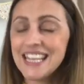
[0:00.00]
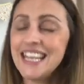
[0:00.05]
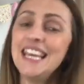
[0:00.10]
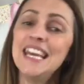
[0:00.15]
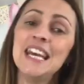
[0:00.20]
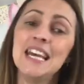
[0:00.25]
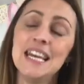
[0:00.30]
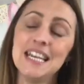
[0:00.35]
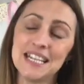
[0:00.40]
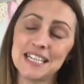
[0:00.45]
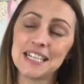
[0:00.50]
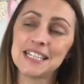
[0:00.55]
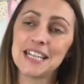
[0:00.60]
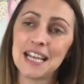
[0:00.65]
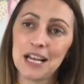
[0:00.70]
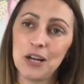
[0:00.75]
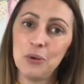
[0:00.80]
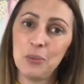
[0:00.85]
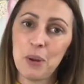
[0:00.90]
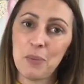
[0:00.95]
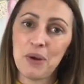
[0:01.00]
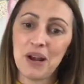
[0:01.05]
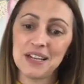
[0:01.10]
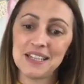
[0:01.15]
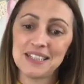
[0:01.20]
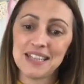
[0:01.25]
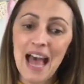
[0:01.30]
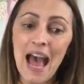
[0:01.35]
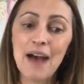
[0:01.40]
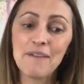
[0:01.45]
It does take a little bit of
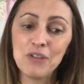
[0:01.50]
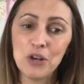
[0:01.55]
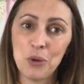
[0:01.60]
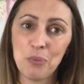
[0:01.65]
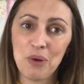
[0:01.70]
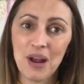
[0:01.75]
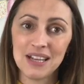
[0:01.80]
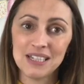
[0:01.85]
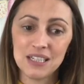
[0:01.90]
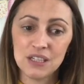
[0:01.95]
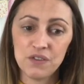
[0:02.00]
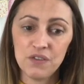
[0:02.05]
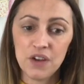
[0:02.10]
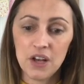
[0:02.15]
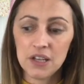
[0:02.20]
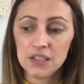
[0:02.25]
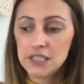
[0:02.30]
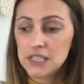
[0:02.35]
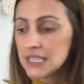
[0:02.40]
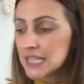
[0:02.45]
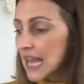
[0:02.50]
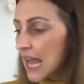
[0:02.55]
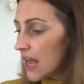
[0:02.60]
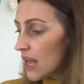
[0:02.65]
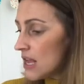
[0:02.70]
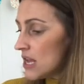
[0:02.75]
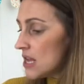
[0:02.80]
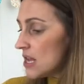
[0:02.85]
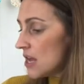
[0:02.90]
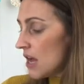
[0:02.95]
practice. So have a little practice first to get